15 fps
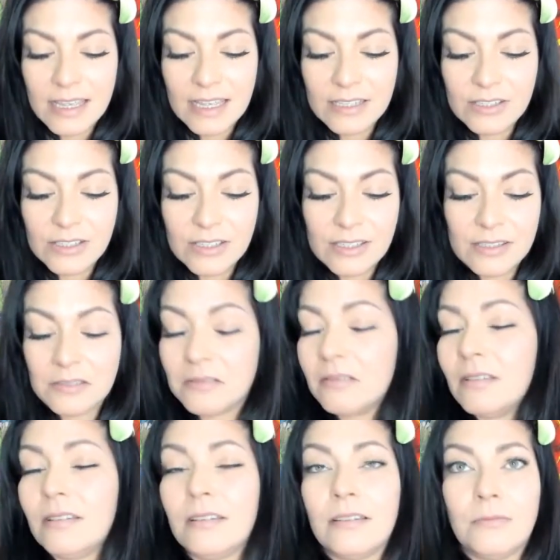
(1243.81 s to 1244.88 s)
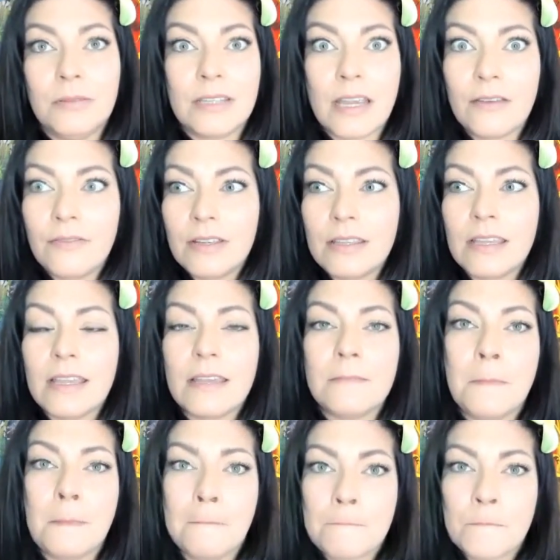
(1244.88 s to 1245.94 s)
It's just with
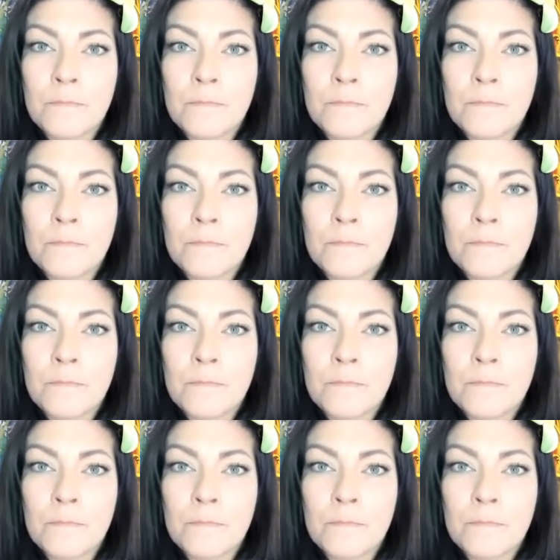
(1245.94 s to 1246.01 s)
everything.